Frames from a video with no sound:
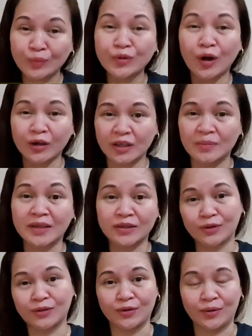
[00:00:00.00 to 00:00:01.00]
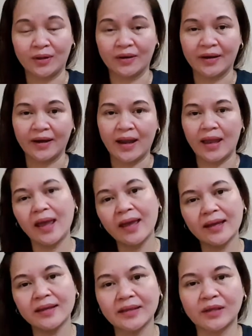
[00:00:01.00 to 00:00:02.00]
document controller,
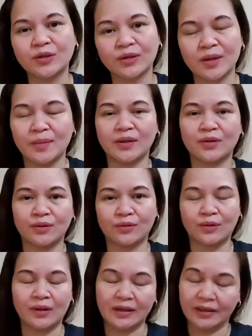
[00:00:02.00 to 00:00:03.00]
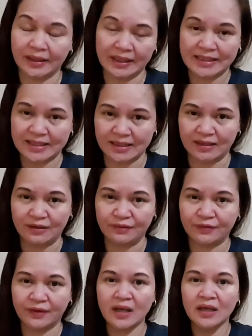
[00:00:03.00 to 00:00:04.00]
and a document controller itself.
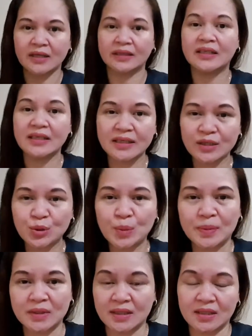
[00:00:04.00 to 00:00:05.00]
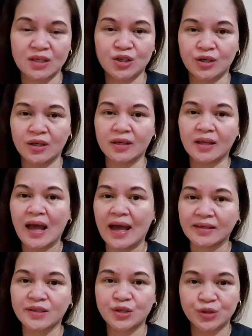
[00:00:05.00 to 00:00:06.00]
These two positions
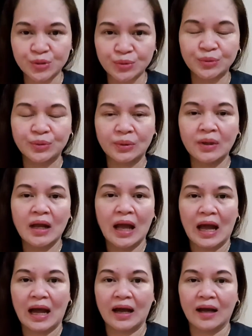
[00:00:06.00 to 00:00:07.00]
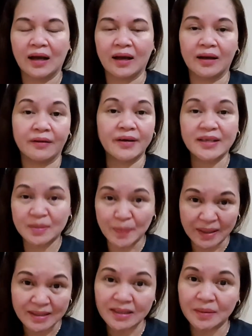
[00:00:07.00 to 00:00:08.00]
has two
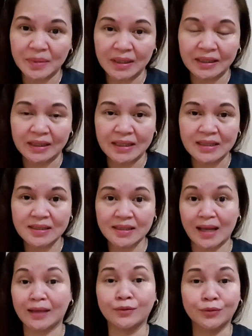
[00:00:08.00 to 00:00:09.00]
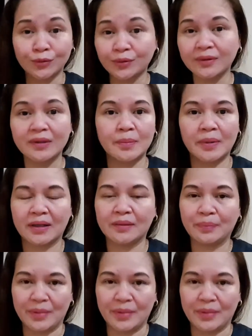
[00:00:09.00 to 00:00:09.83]
responsibilities and two different